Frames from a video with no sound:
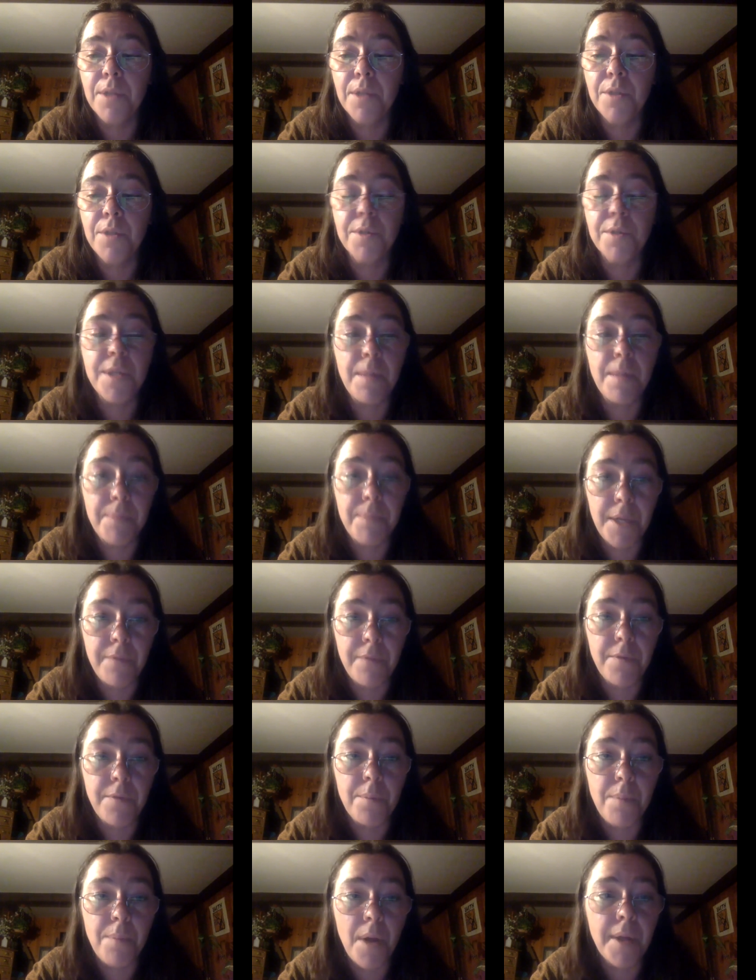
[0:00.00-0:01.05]
do something
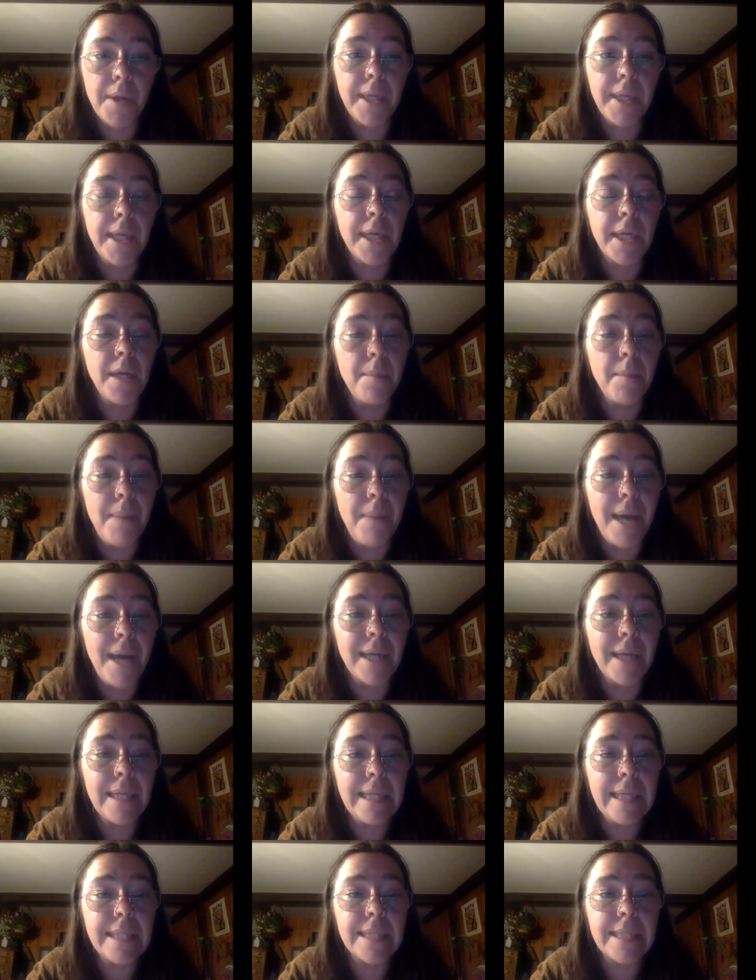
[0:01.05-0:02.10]
for market
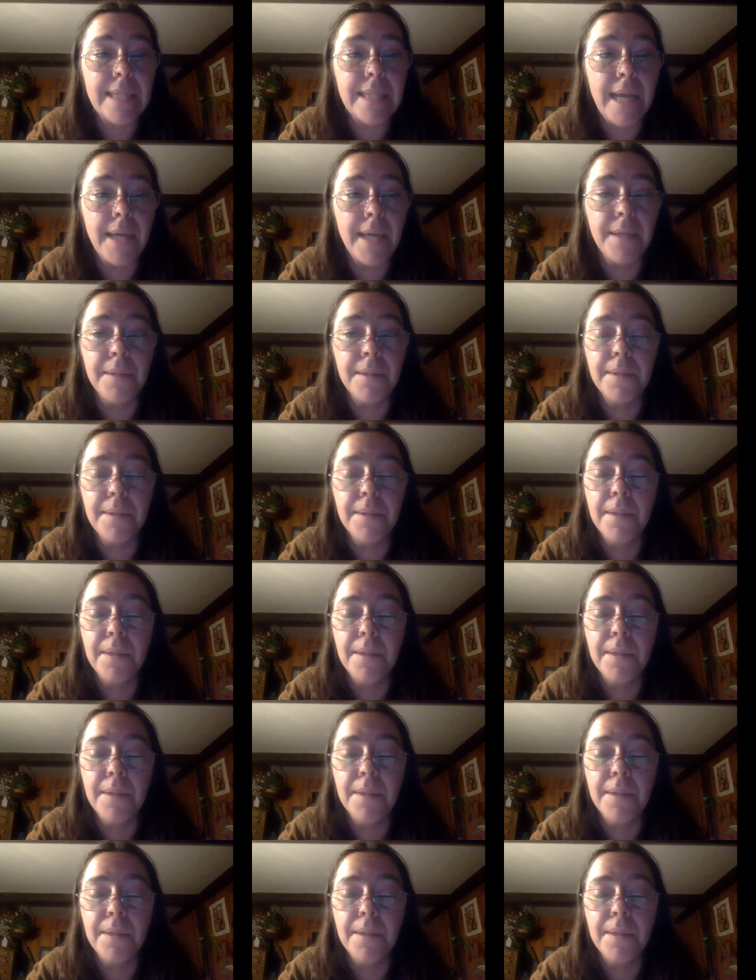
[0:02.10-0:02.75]
commodity style,